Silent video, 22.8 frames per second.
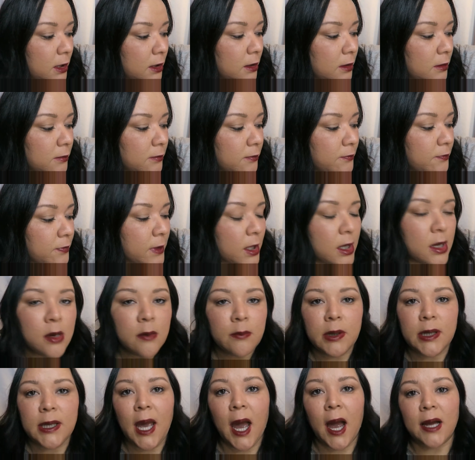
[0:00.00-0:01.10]

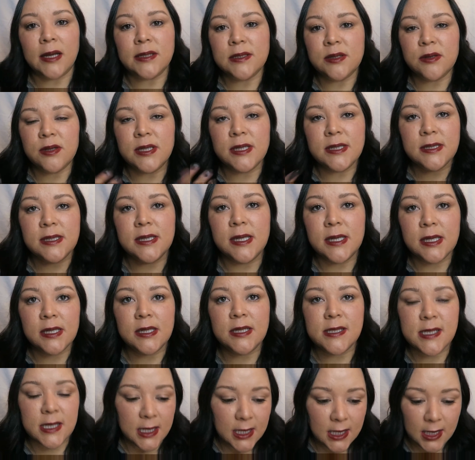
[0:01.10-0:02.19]
But yeah, so this
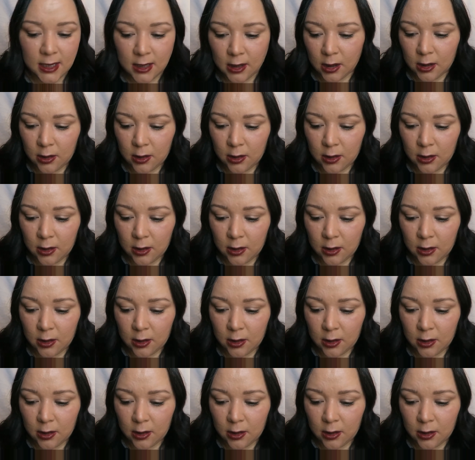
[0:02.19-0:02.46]
is it.